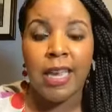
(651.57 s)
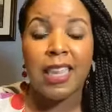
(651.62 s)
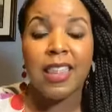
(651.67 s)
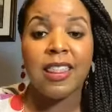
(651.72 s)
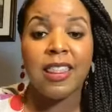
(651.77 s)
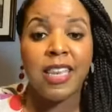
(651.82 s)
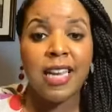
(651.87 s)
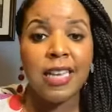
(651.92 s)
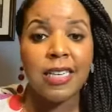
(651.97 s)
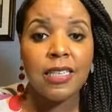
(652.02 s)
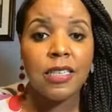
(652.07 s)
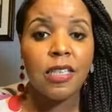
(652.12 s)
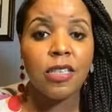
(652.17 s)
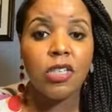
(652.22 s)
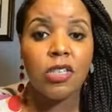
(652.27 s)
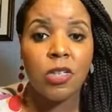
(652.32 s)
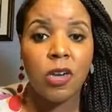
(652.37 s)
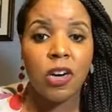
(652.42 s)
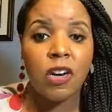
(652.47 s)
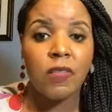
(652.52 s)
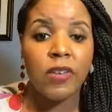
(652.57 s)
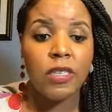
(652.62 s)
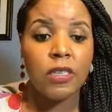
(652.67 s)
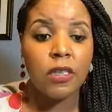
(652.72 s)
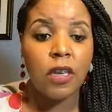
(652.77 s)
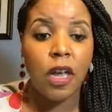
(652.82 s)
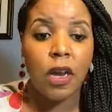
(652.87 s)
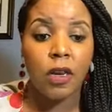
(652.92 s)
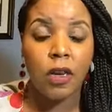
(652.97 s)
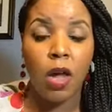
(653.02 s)
This service
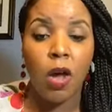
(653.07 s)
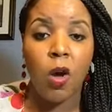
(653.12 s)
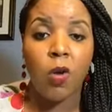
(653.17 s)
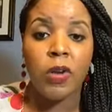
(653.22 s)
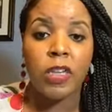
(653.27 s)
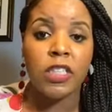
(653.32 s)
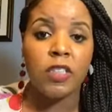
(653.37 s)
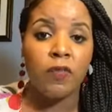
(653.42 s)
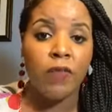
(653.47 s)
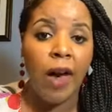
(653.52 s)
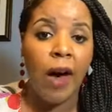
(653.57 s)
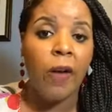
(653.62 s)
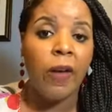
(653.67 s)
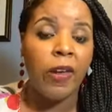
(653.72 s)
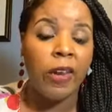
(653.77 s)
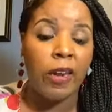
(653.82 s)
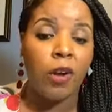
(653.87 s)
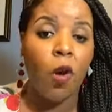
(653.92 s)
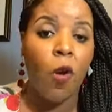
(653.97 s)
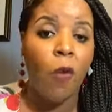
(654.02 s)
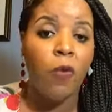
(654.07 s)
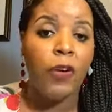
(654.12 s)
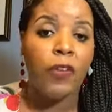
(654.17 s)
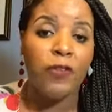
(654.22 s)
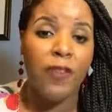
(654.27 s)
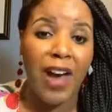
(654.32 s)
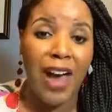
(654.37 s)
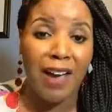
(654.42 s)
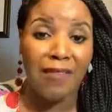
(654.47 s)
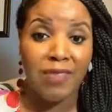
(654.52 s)
alone is valued at over
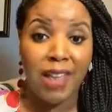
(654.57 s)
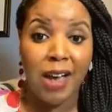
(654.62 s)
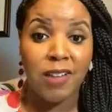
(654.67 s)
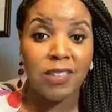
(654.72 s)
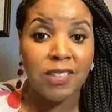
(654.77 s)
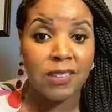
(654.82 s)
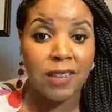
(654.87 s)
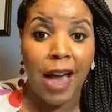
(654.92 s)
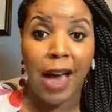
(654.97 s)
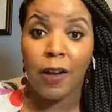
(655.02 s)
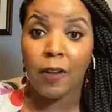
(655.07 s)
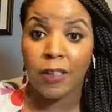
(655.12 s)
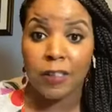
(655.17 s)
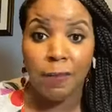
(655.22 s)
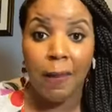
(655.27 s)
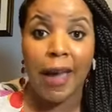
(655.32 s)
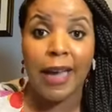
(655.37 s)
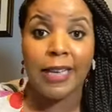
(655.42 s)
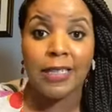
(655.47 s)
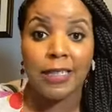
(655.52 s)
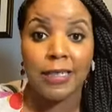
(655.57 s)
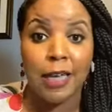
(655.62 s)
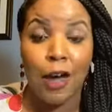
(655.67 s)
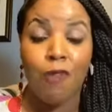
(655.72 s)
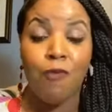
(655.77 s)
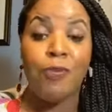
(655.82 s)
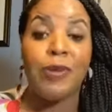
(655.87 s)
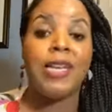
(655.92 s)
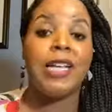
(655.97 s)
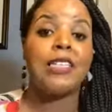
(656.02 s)
$5,000 by
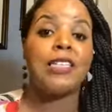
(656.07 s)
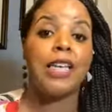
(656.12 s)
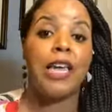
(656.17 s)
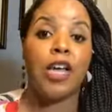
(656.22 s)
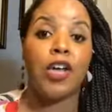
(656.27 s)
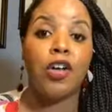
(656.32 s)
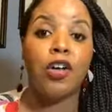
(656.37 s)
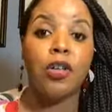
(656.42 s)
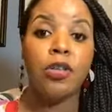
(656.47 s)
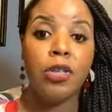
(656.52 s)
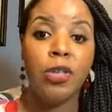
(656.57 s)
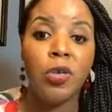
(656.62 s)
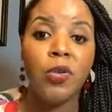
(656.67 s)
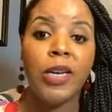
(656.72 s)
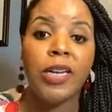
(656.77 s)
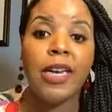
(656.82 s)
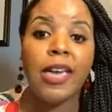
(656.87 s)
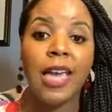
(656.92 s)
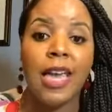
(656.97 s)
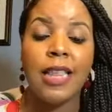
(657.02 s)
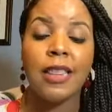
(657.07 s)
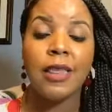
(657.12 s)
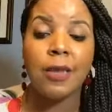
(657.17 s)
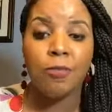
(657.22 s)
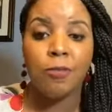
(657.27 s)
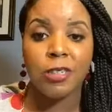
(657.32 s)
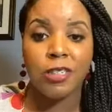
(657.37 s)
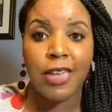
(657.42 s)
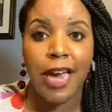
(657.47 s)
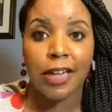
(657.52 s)
itself, but it's included in the
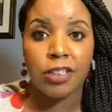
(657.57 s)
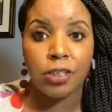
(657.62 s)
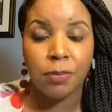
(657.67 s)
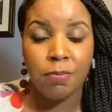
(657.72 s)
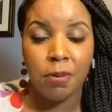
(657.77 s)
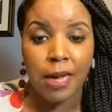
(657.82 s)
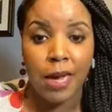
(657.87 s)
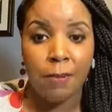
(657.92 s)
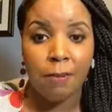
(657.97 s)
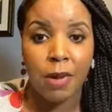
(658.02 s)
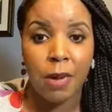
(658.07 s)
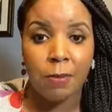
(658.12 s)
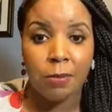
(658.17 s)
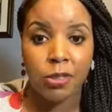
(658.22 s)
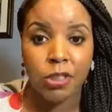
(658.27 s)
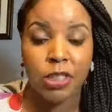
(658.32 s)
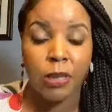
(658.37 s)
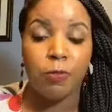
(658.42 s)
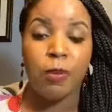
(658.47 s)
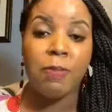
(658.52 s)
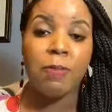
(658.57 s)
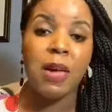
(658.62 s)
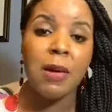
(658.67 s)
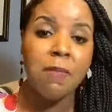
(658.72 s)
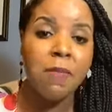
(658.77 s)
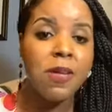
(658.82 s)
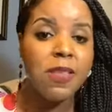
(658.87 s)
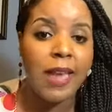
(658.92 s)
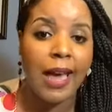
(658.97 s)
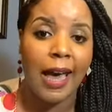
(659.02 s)
protection plan membership.
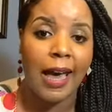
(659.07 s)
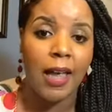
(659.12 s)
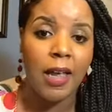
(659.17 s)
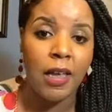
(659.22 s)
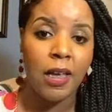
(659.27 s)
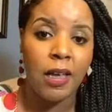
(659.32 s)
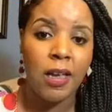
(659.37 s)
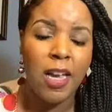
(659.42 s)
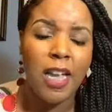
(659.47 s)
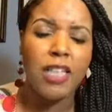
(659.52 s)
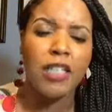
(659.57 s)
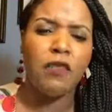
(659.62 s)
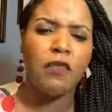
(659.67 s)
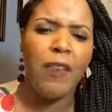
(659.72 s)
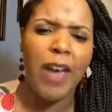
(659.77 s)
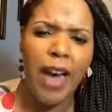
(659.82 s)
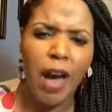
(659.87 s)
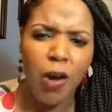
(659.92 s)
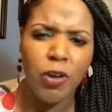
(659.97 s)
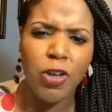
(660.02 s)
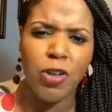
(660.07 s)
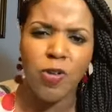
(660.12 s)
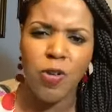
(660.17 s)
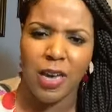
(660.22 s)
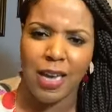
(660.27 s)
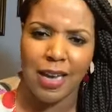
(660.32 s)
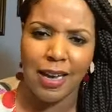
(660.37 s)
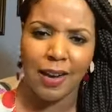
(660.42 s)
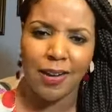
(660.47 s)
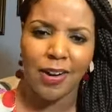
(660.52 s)
Remember that. It's value
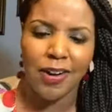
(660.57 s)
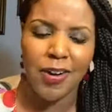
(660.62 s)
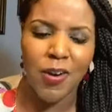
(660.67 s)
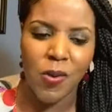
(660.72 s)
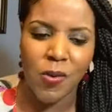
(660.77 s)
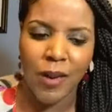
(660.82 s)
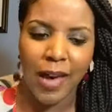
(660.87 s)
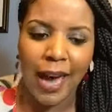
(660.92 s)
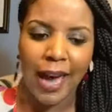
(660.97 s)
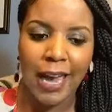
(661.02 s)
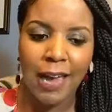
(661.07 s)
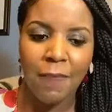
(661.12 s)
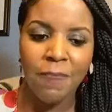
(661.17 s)
here, okay?